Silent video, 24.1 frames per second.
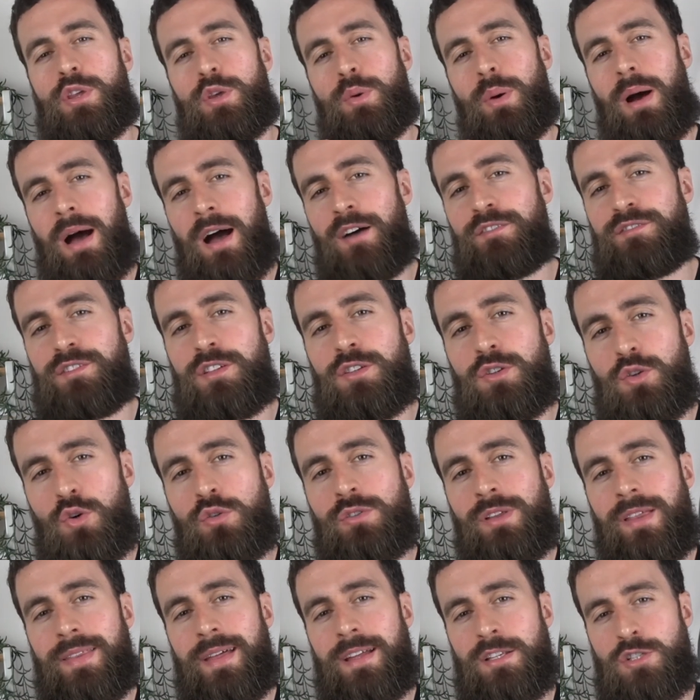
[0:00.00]
you have to know
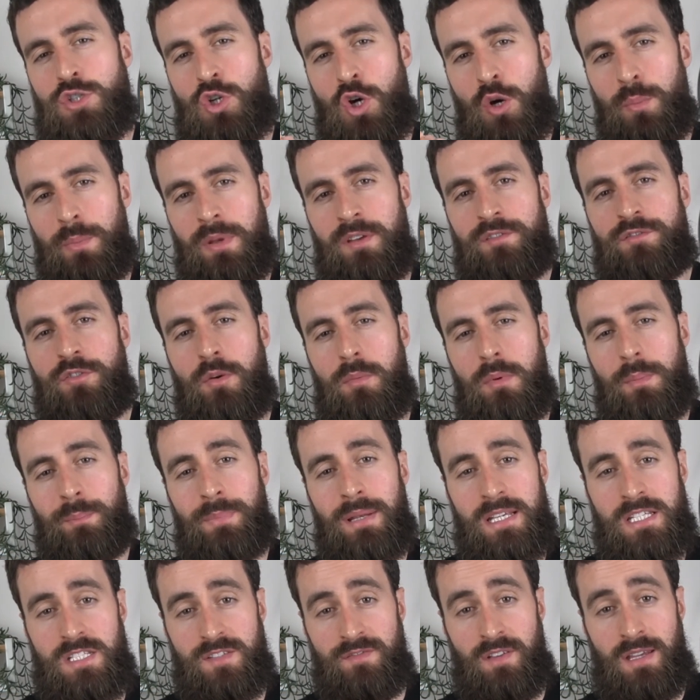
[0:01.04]
that that's coming from a
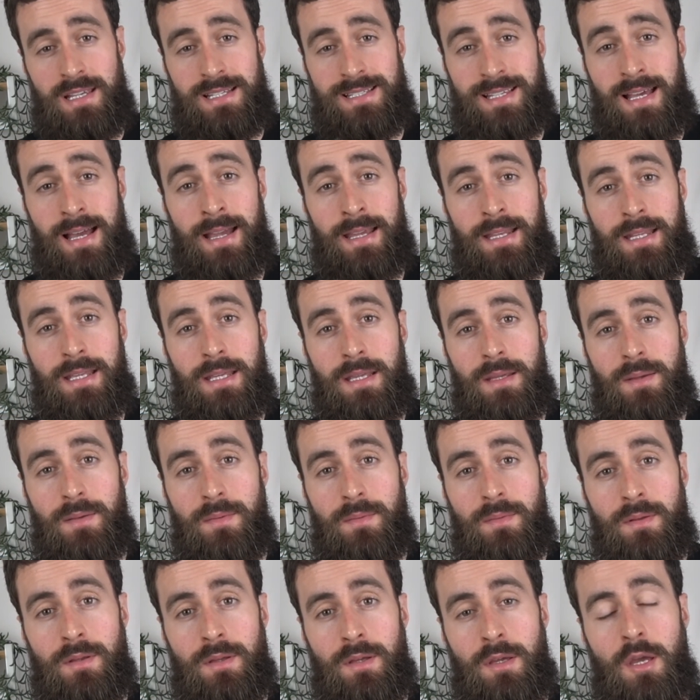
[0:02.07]
place of anxiety.
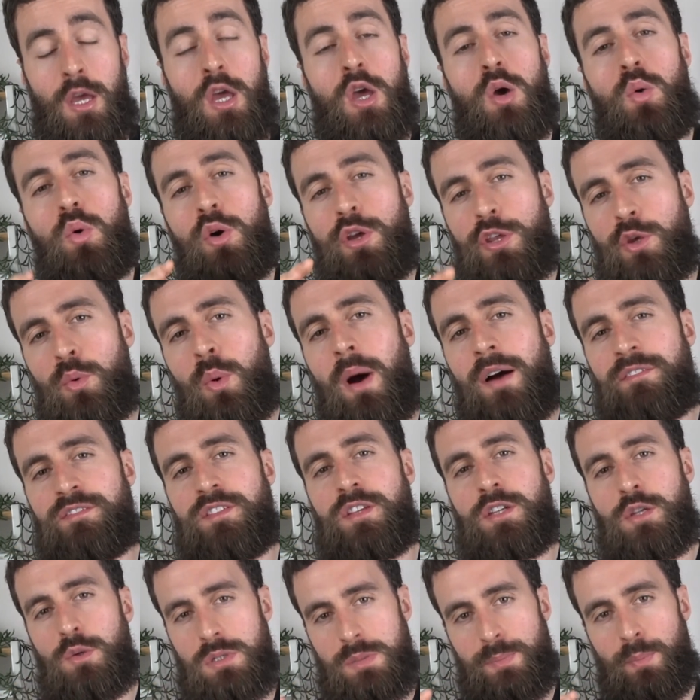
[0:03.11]
What you have to
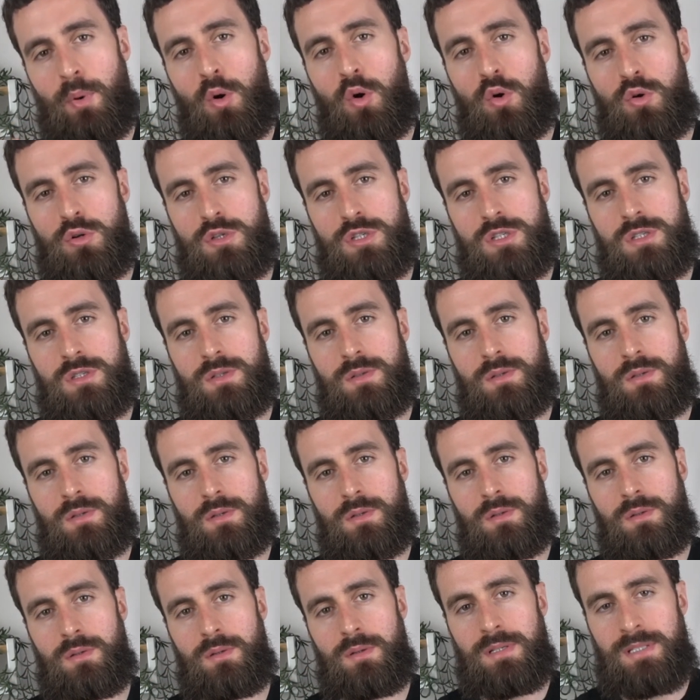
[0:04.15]
do is pause,
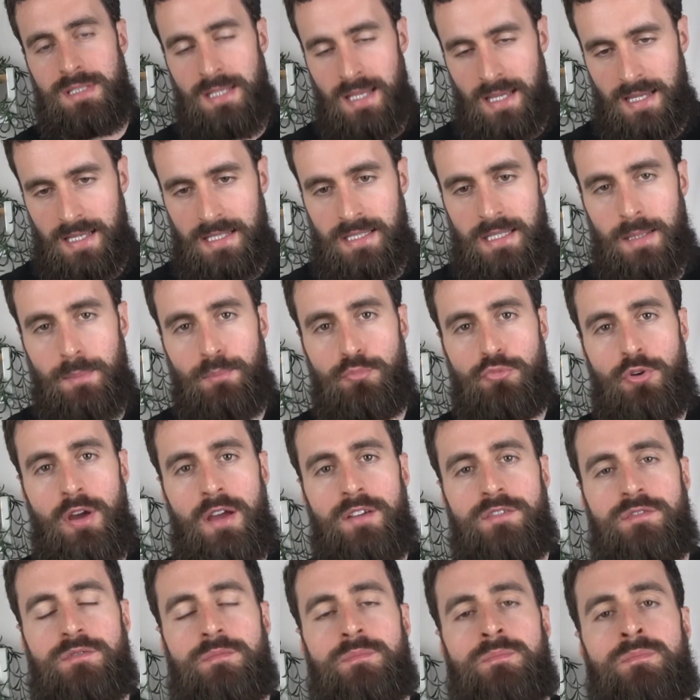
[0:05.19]
take a deep
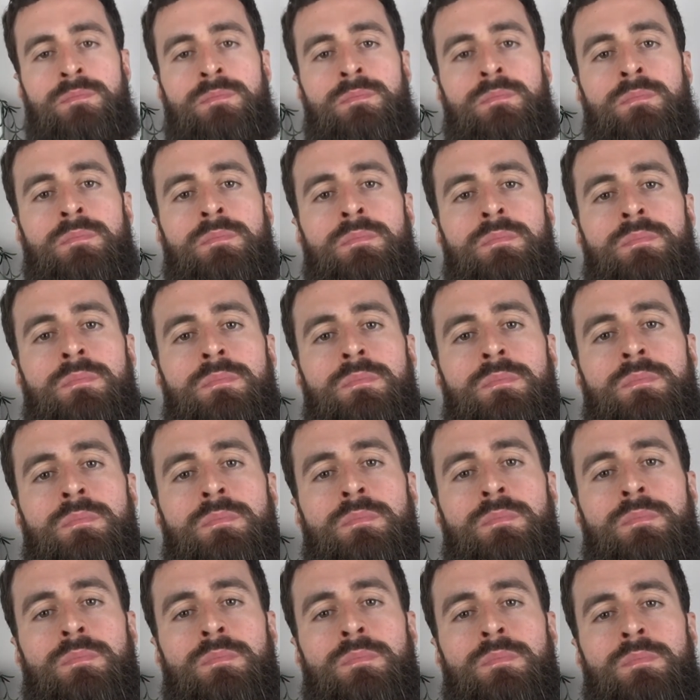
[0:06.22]
breath,
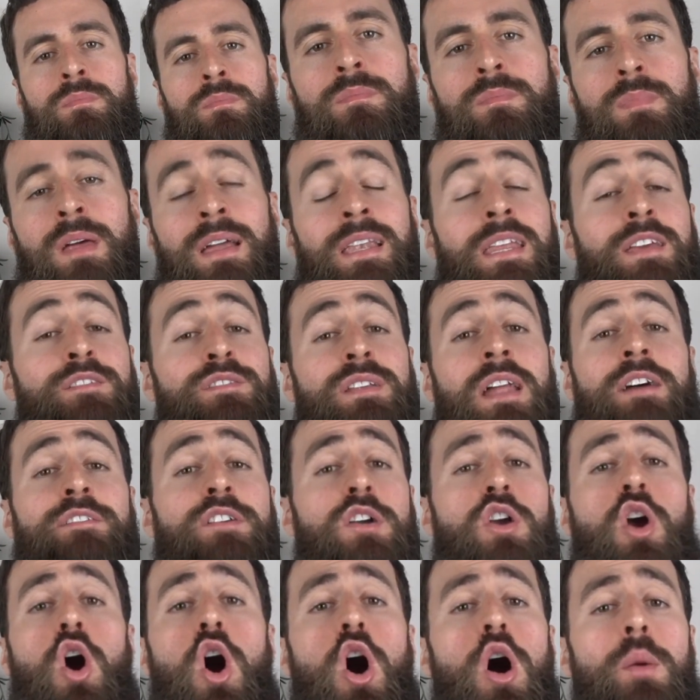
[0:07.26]
and even have a
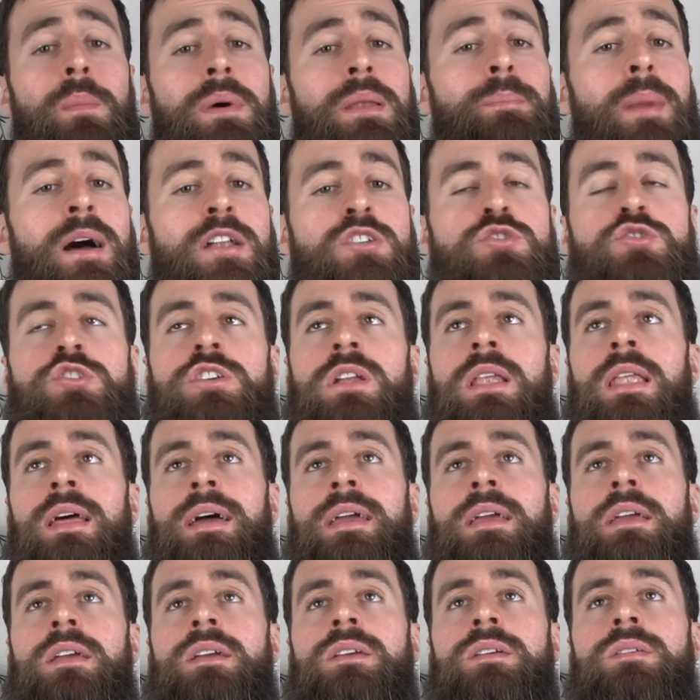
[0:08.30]
calming mantra
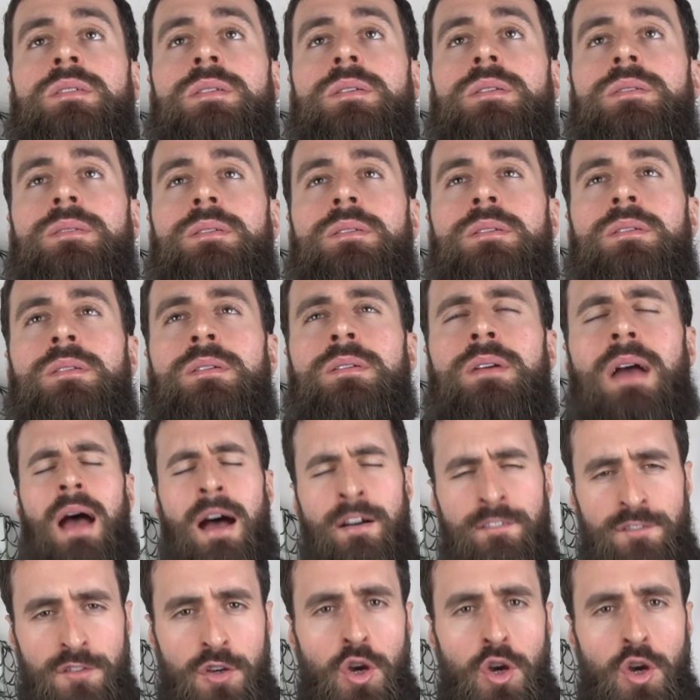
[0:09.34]
like, "I've